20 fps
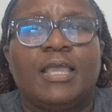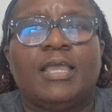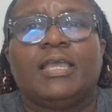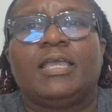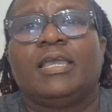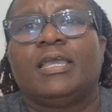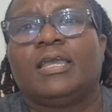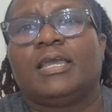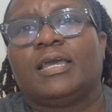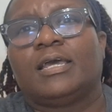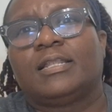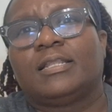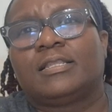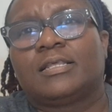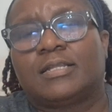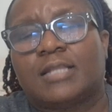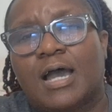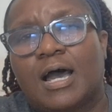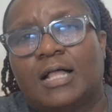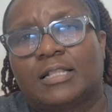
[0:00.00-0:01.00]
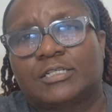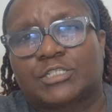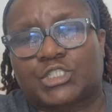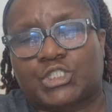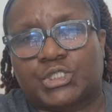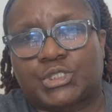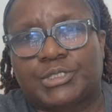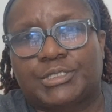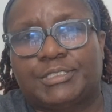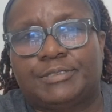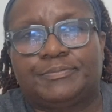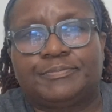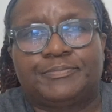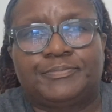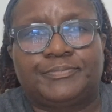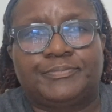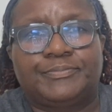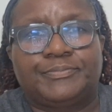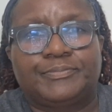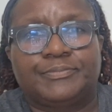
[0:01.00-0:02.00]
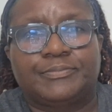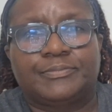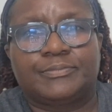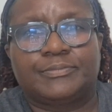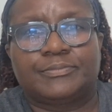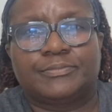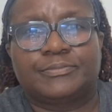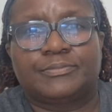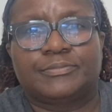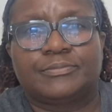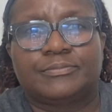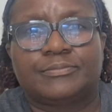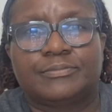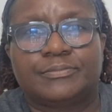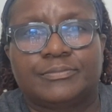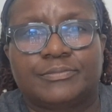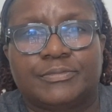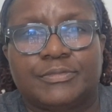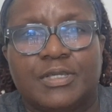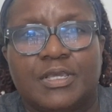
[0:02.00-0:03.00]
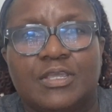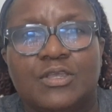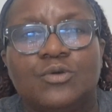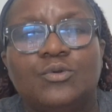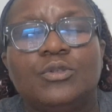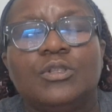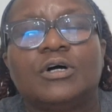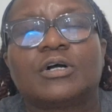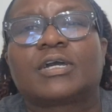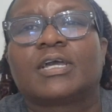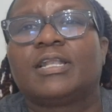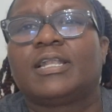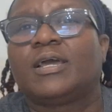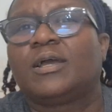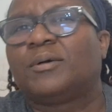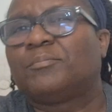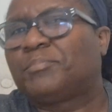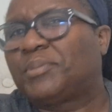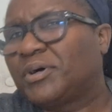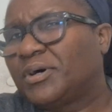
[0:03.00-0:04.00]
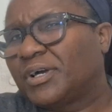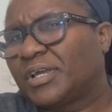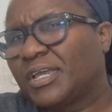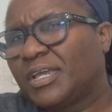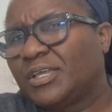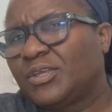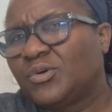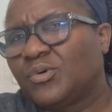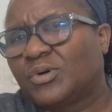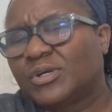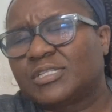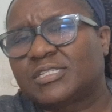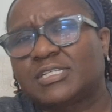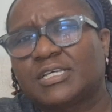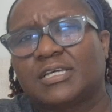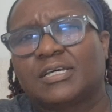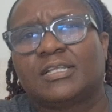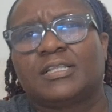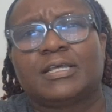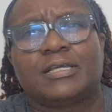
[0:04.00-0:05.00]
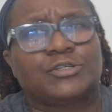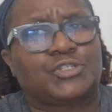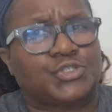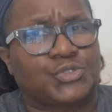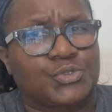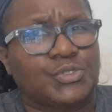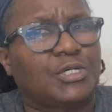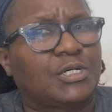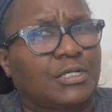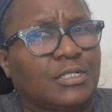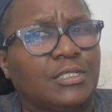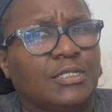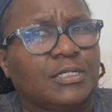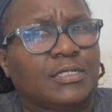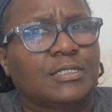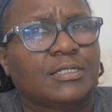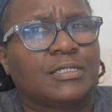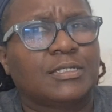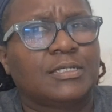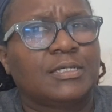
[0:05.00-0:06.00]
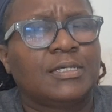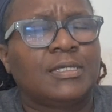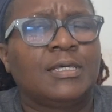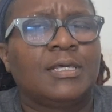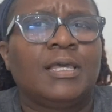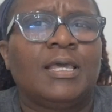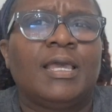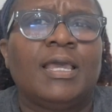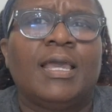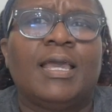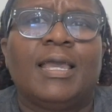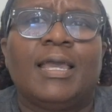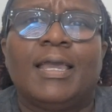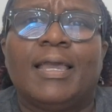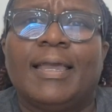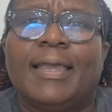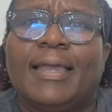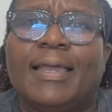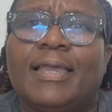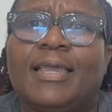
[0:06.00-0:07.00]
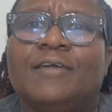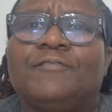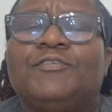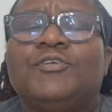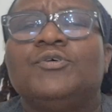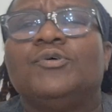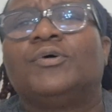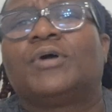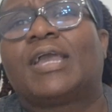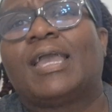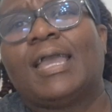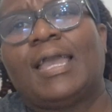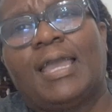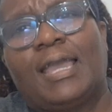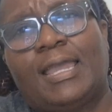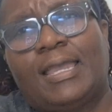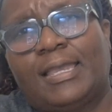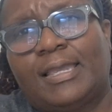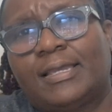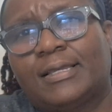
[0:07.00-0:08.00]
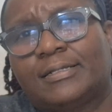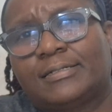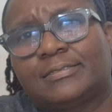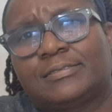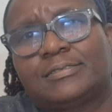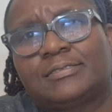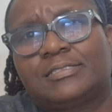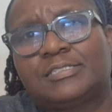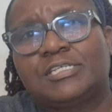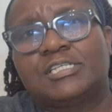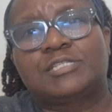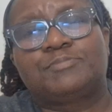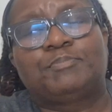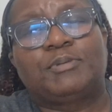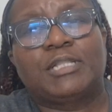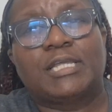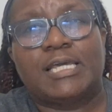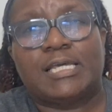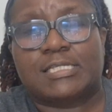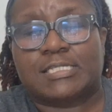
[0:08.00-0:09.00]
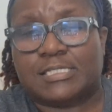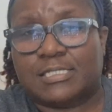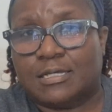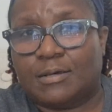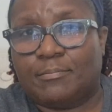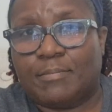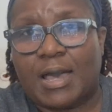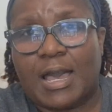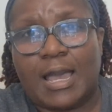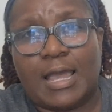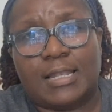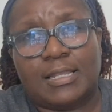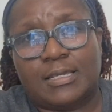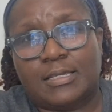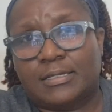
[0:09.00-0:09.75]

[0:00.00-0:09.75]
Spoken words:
in the Dollar Tree and you look at their buggy and you could tell they're struggling, if you can, just bless somebody.